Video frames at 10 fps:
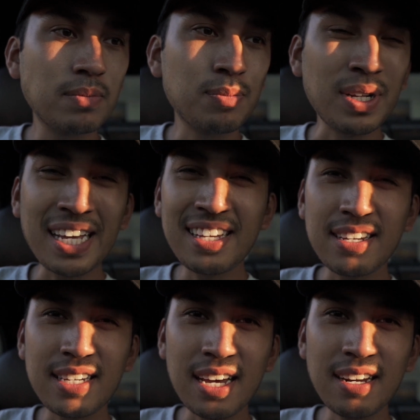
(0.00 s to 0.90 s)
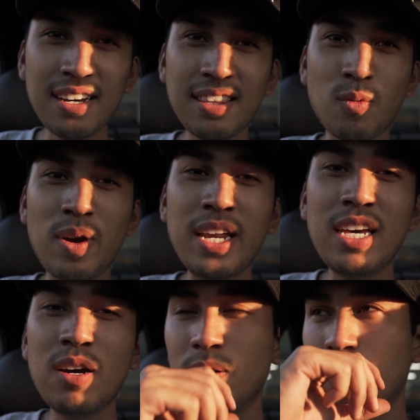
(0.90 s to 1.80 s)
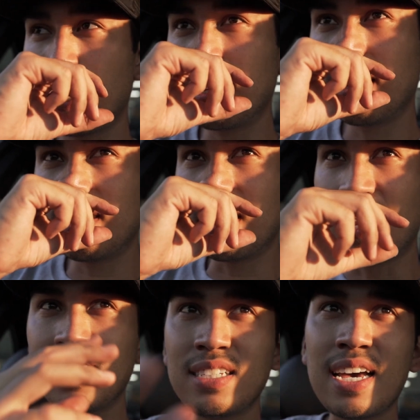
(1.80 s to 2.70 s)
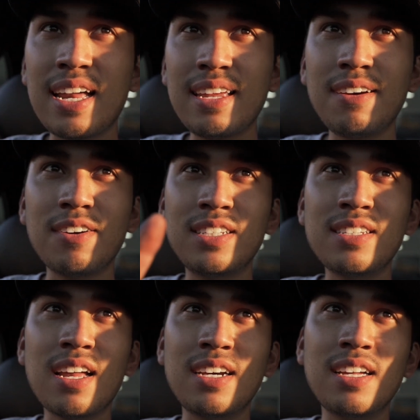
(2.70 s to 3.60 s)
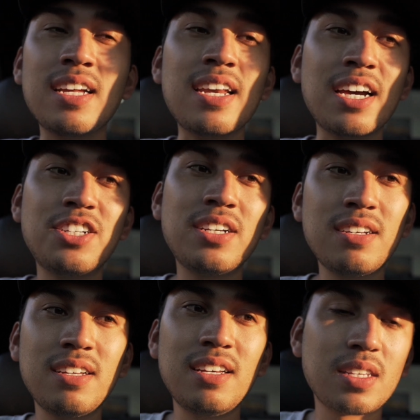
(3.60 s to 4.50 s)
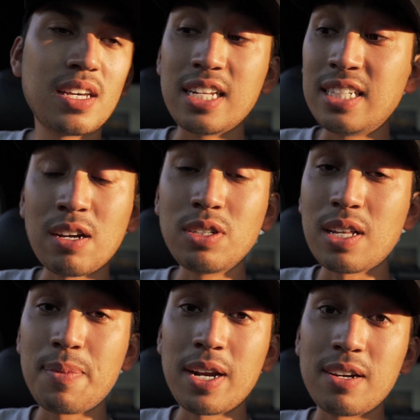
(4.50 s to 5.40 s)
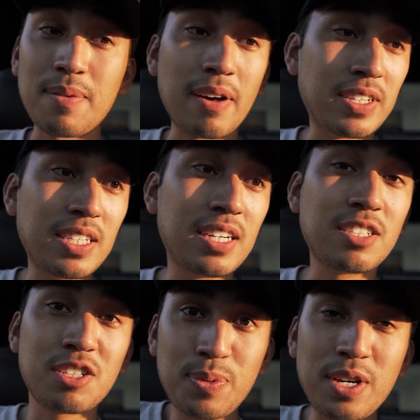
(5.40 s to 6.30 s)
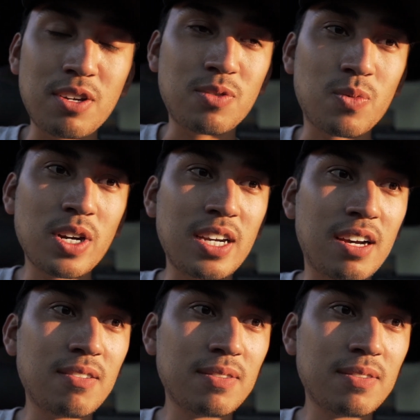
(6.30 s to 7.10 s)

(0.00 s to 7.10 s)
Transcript: But like the antenna and the radio, like there's a lot of static or it's not a good connection. It sounds a lot better, obviously, because the speakers work now.